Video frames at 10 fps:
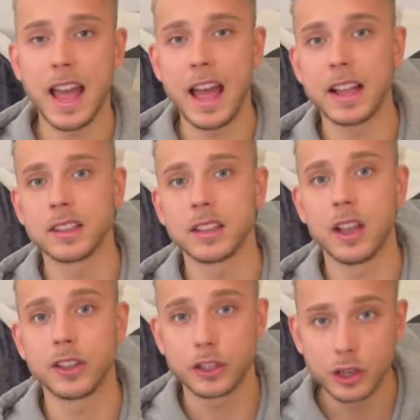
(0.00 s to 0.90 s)
as
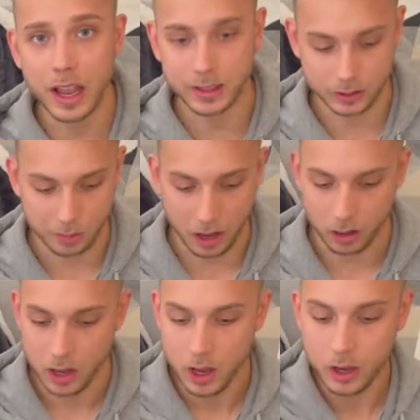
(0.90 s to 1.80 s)
a suitcase as
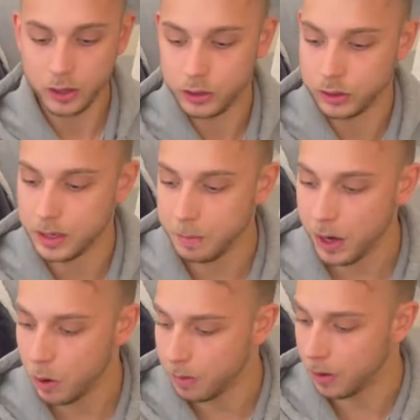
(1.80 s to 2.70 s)
well, because you zip
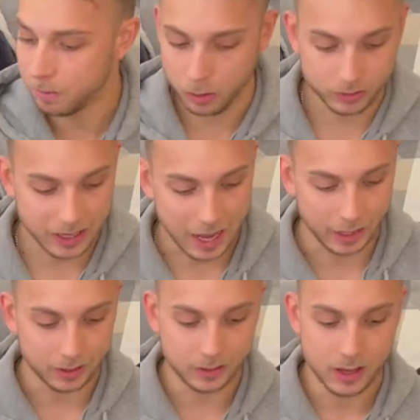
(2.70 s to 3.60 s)
it open on both
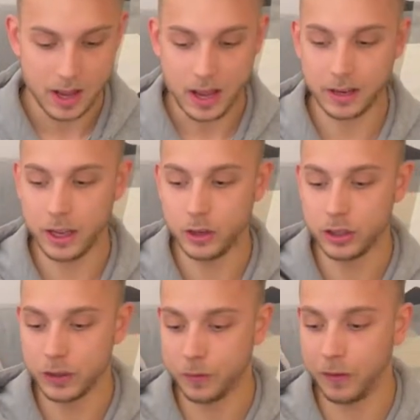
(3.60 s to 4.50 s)
sides, and then you
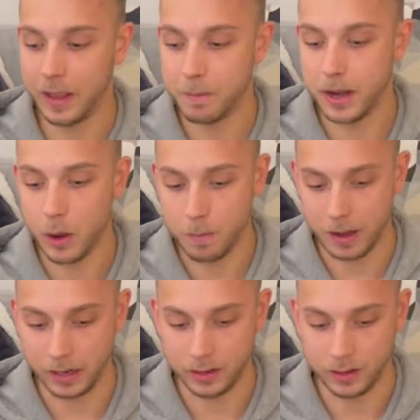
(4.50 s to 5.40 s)
just flip it
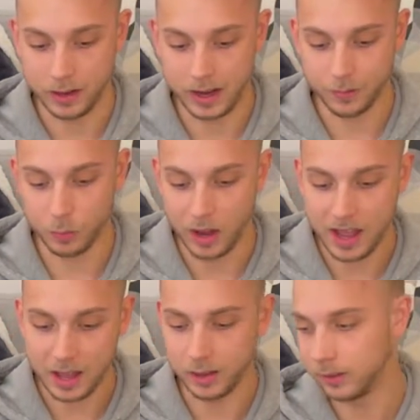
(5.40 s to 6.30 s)
open, and voila,